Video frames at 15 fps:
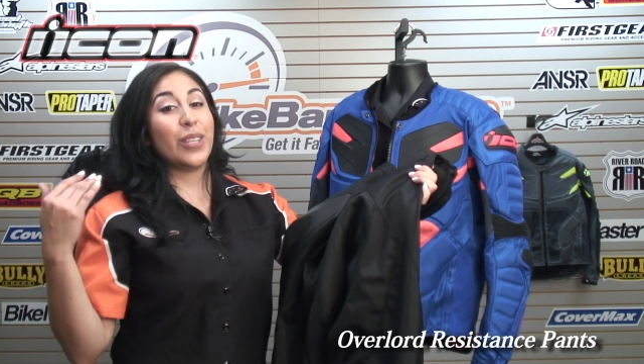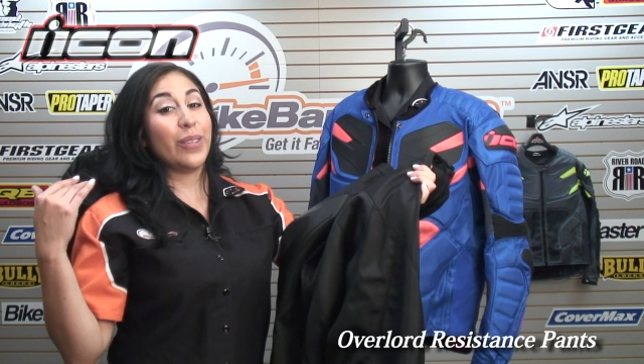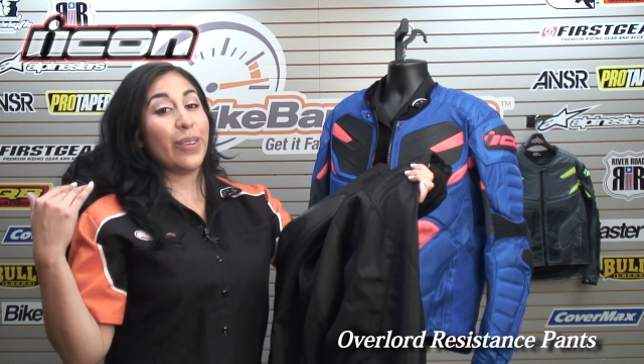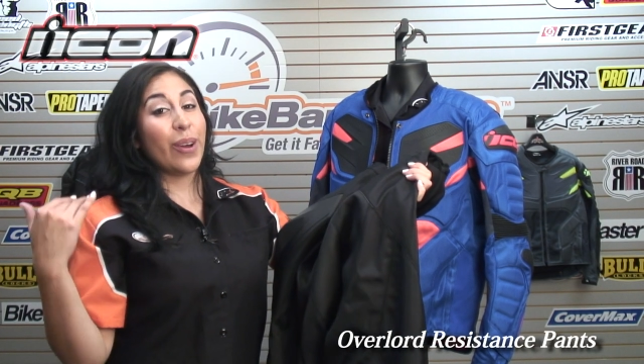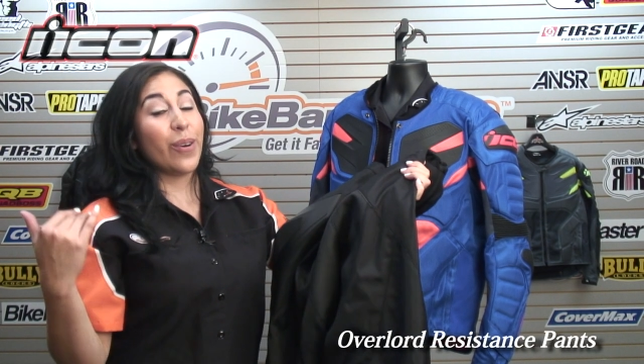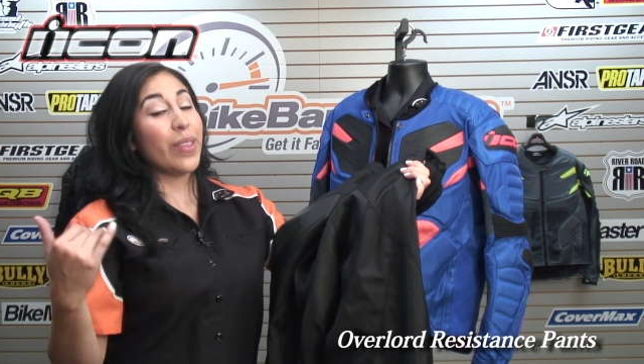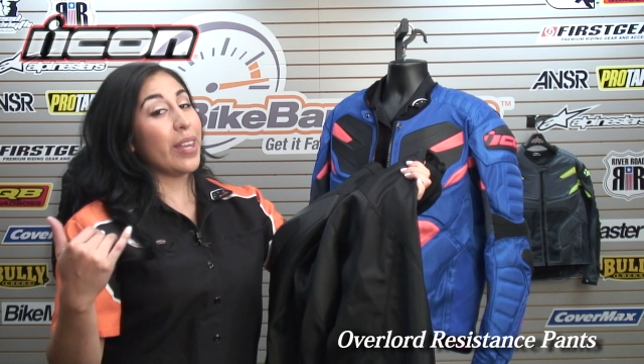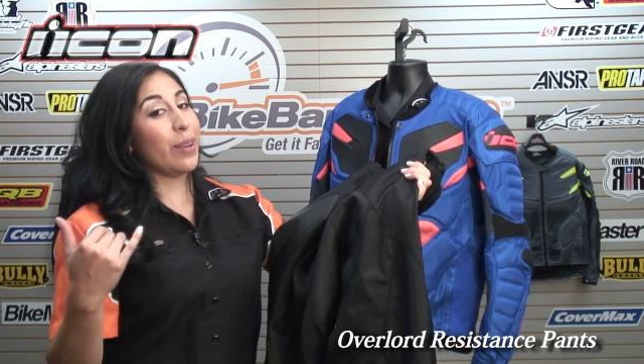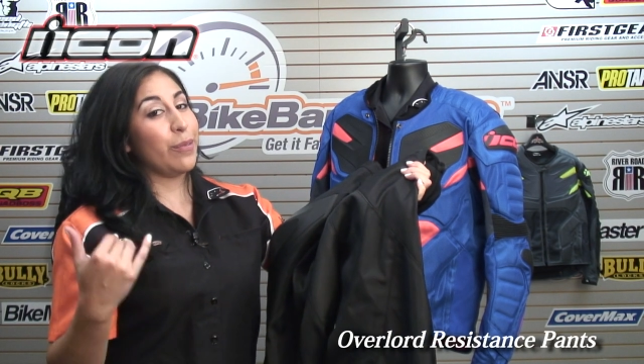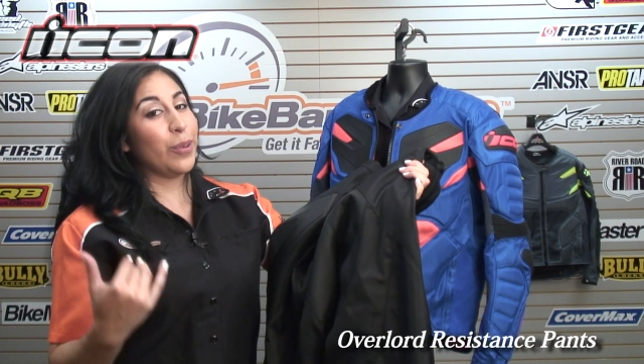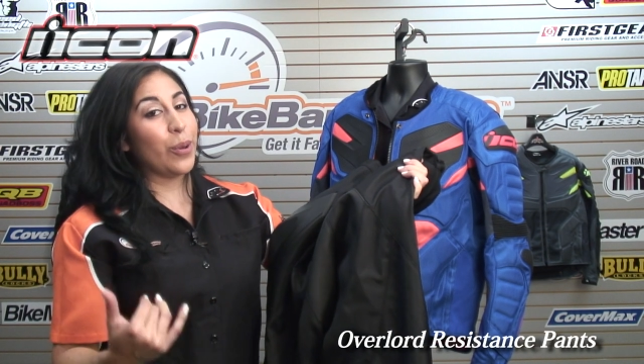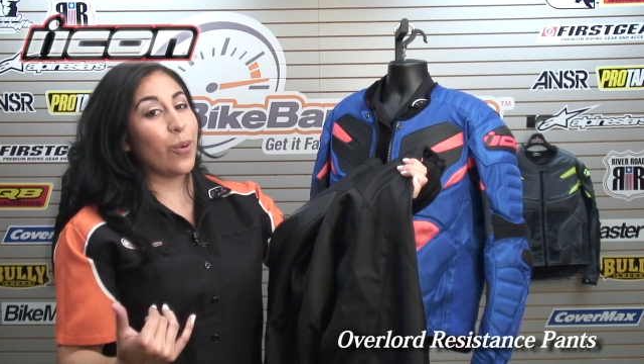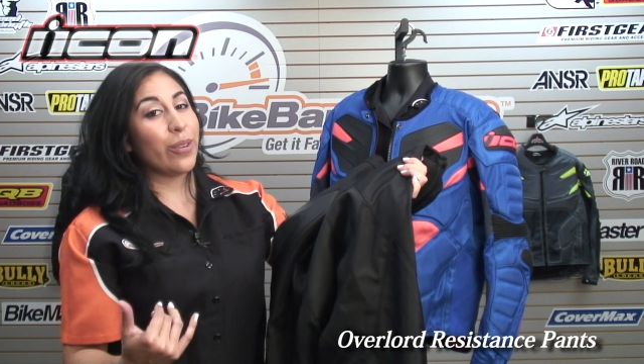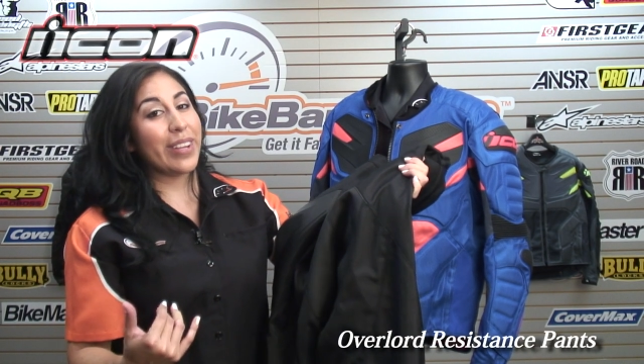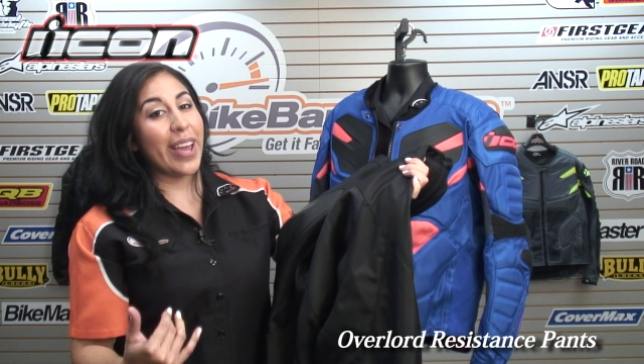you know that if you
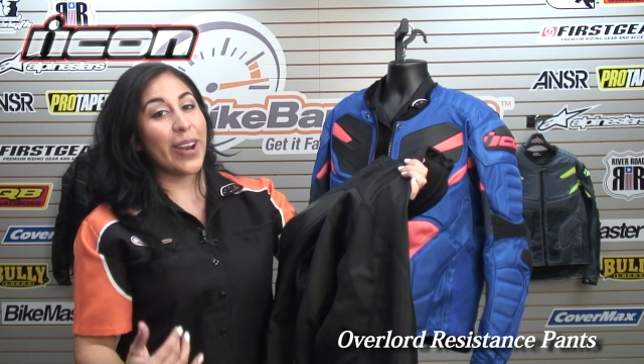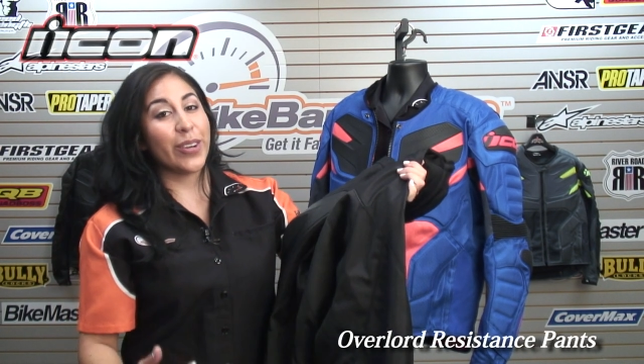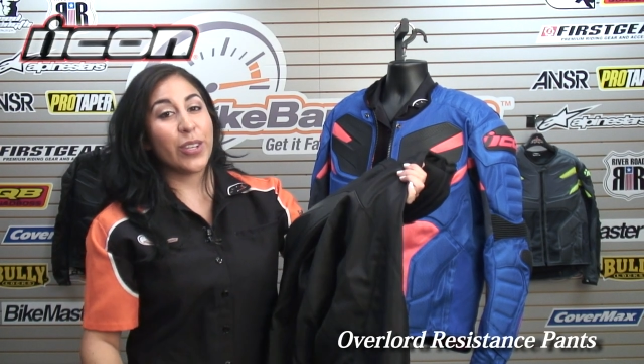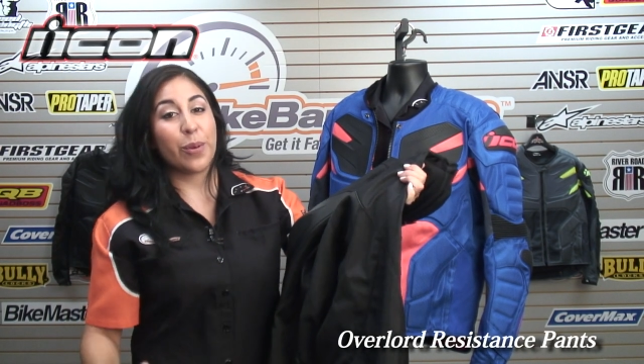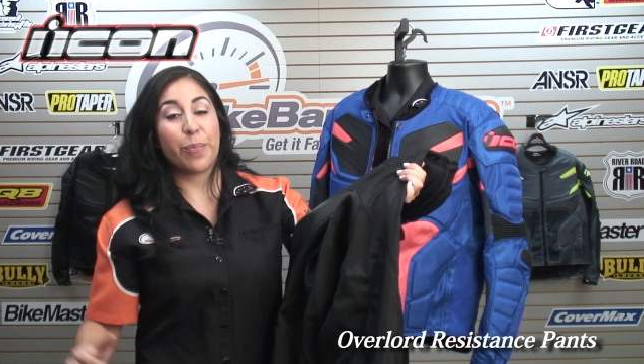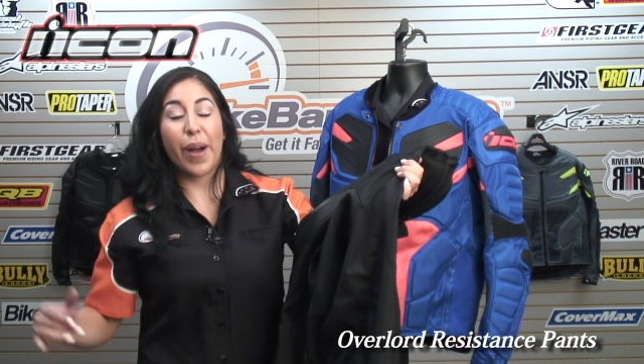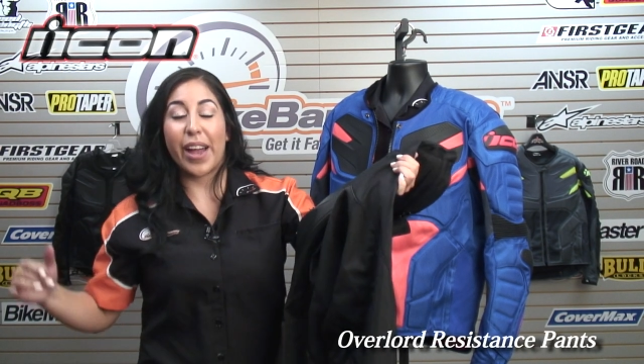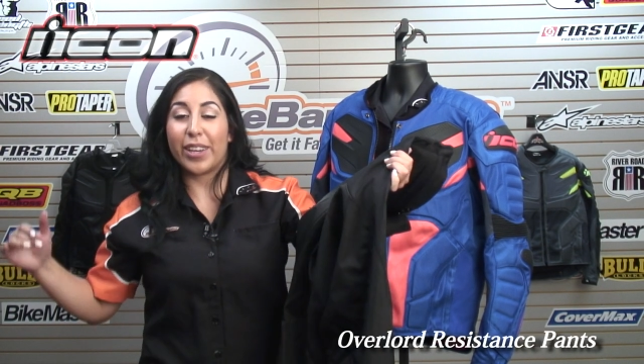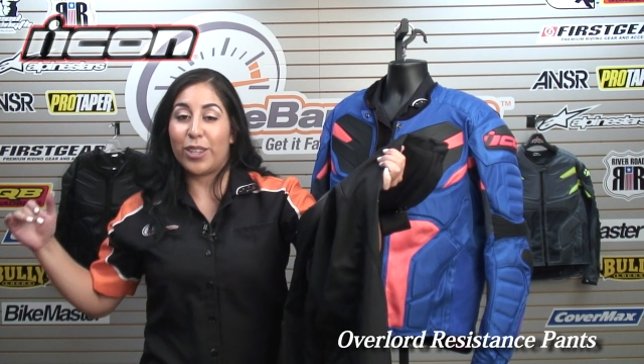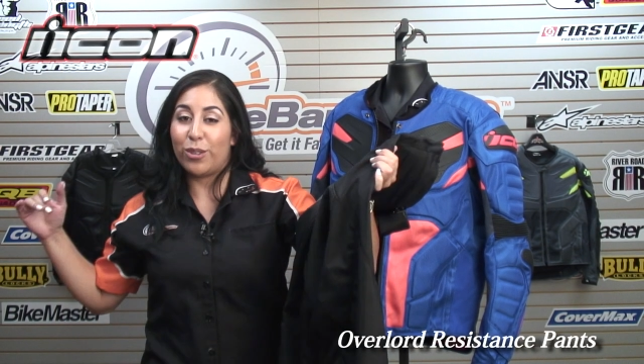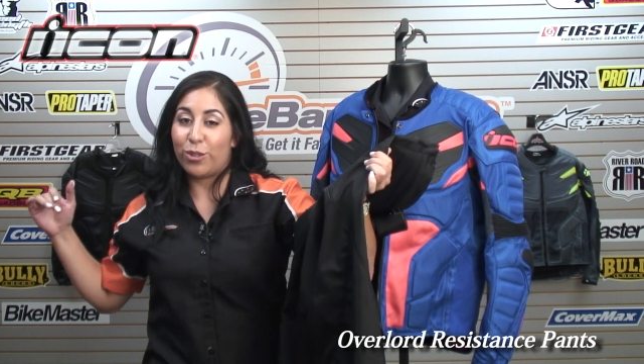go down on your bike,